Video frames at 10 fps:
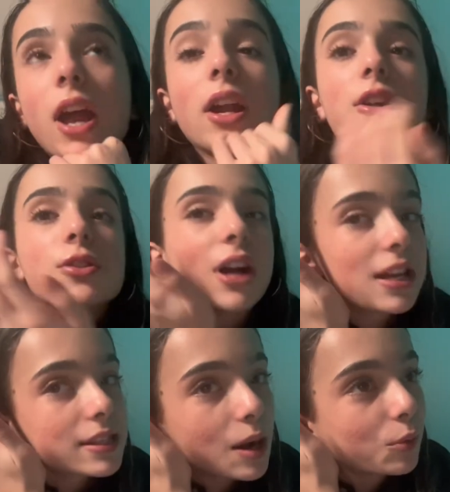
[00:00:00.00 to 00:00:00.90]
And also,
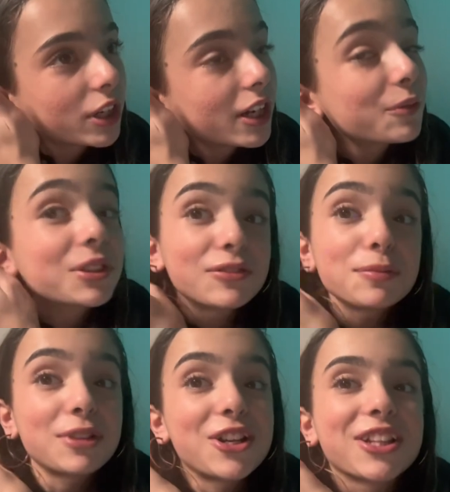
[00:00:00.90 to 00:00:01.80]
guys, I'm working on a really fun
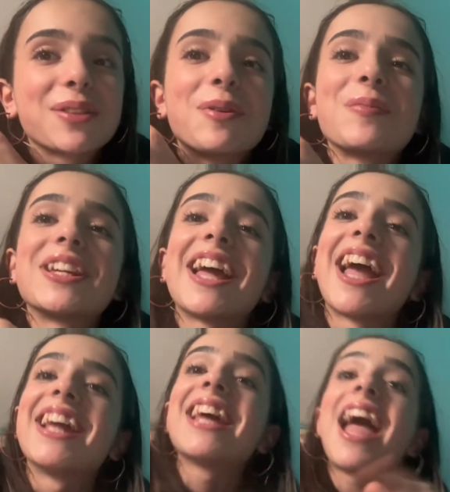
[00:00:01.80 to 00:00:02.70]
project at the moment, and